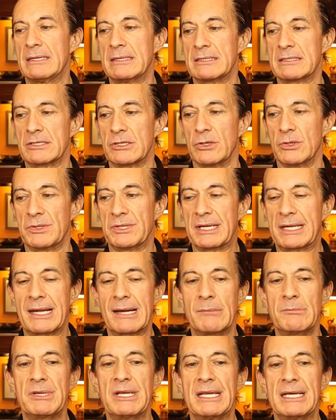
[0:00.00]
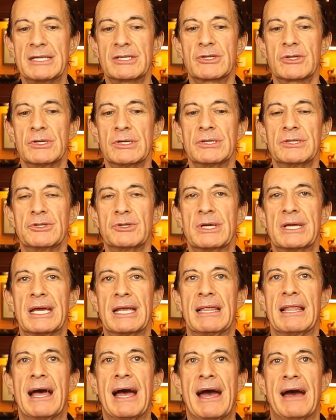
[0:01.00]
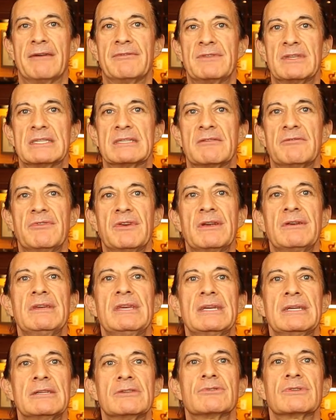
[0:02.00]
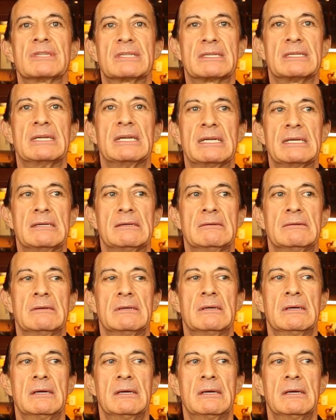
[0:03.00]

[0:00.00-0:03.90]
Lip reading: So the combination that you get left is a very interesting